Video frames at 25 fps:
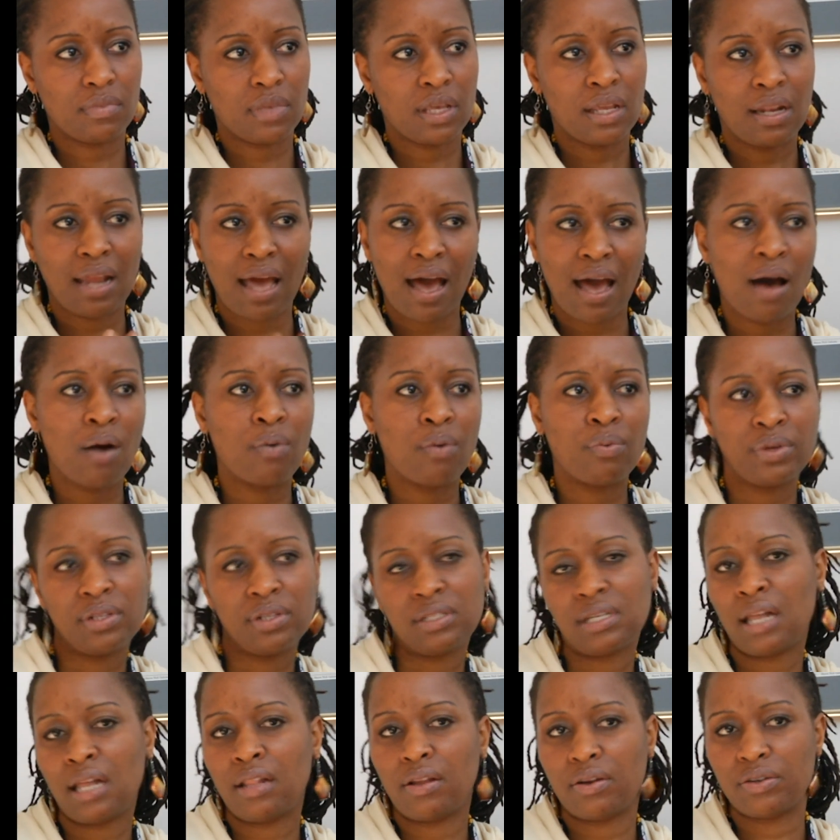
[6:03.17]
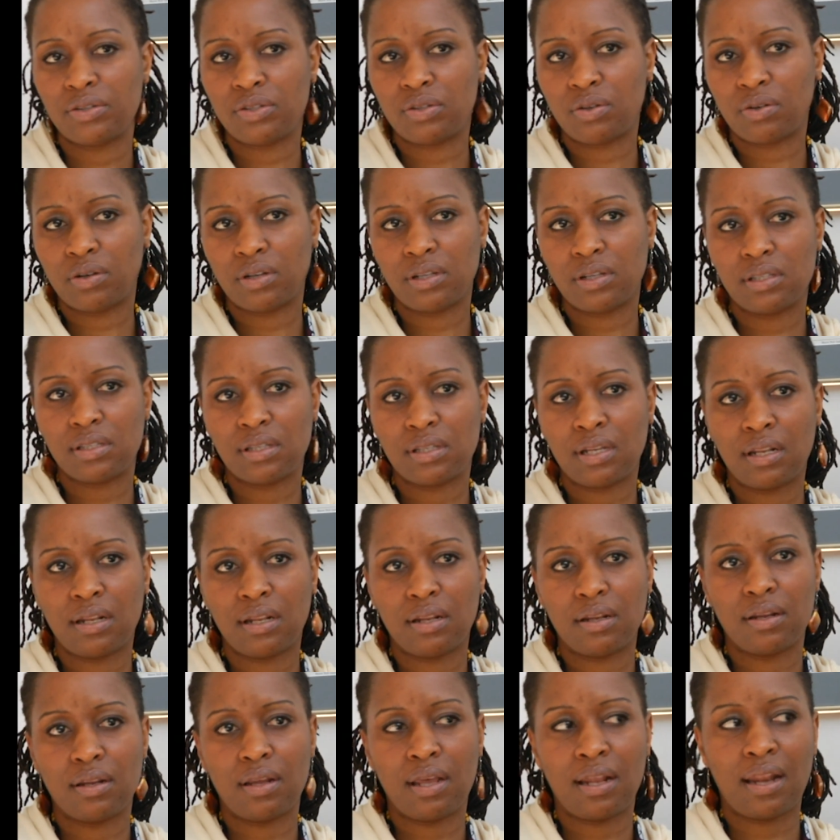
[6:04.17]
in how we tell our stories
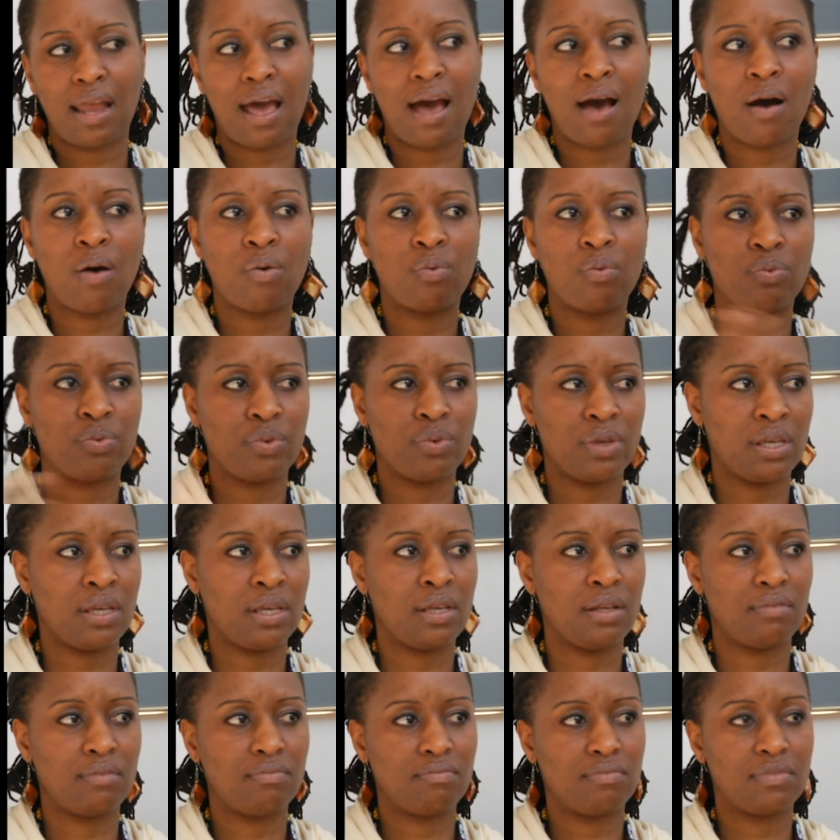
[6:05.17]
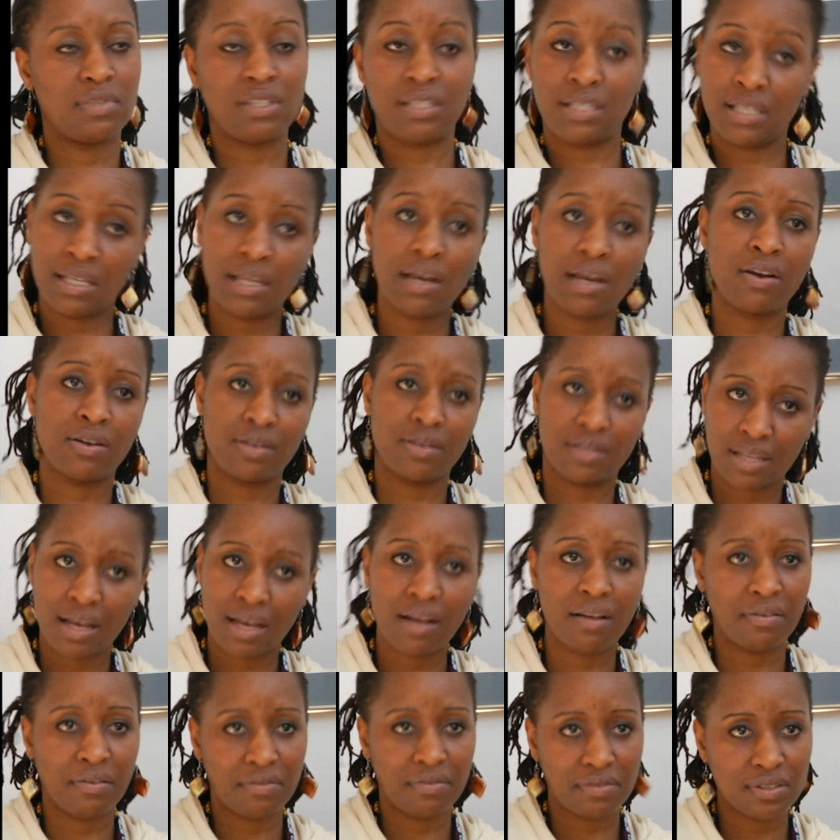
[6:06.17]
and, and how we see
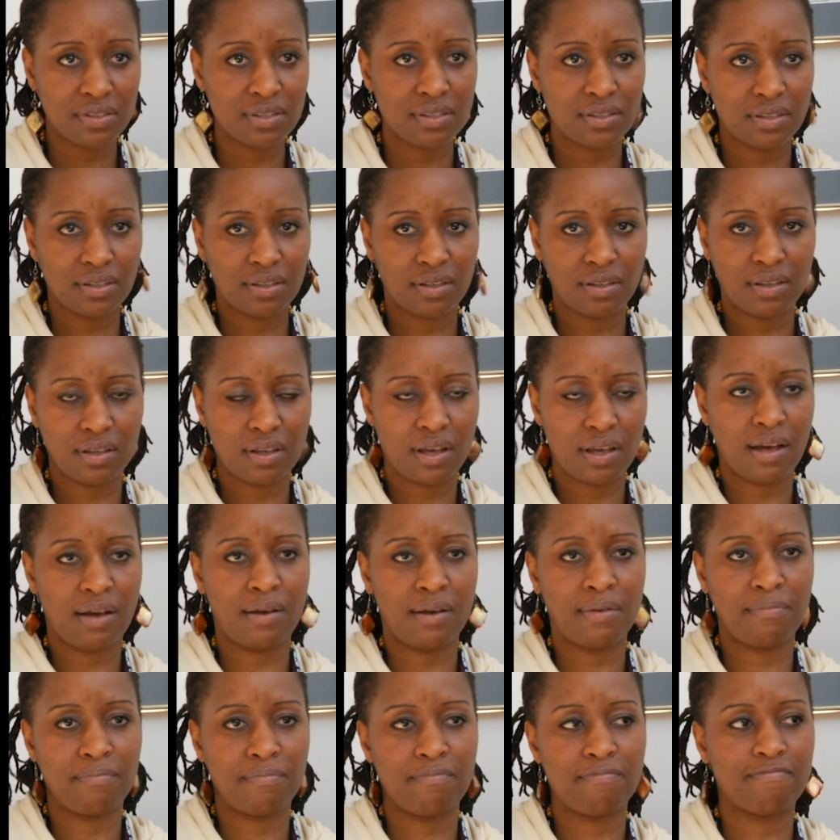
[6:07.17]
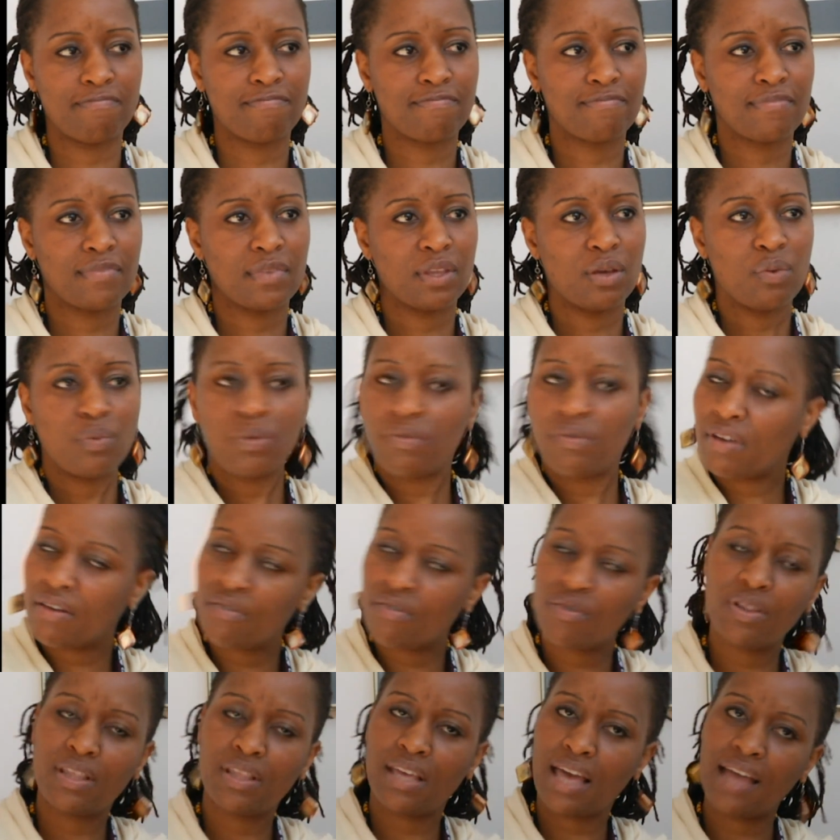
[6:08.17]
ourselves. Um, we've never
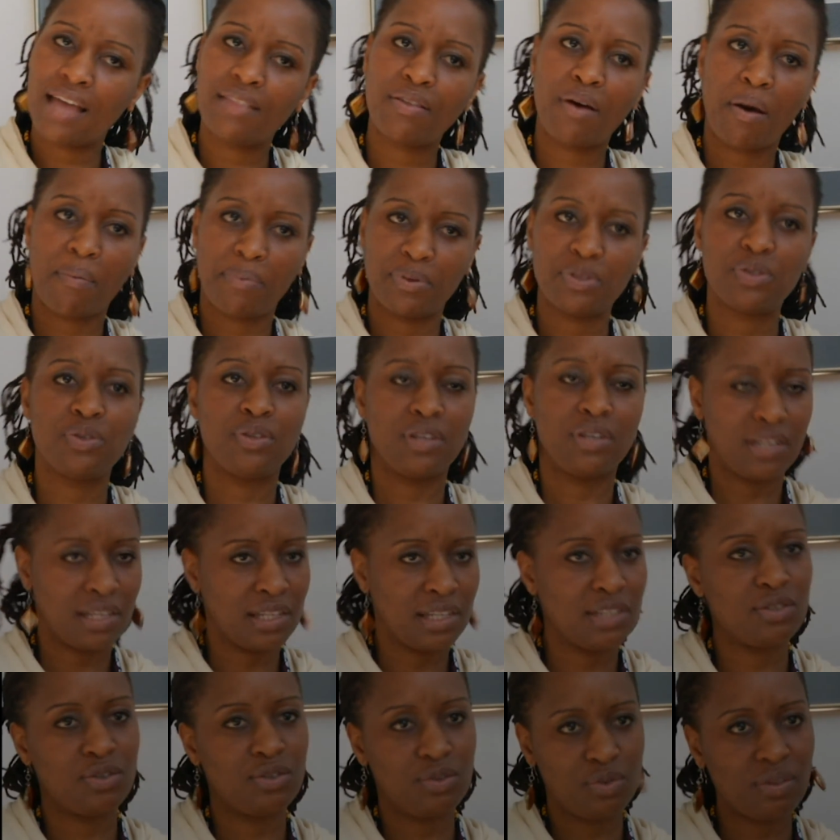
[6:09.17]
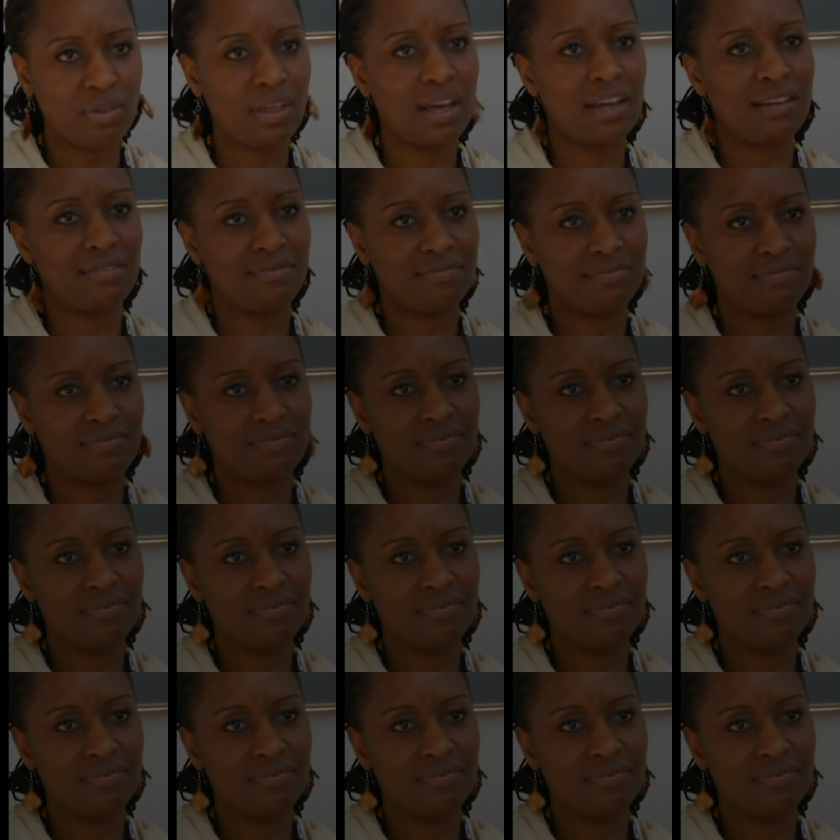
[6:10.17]
really had the opportunity to do that.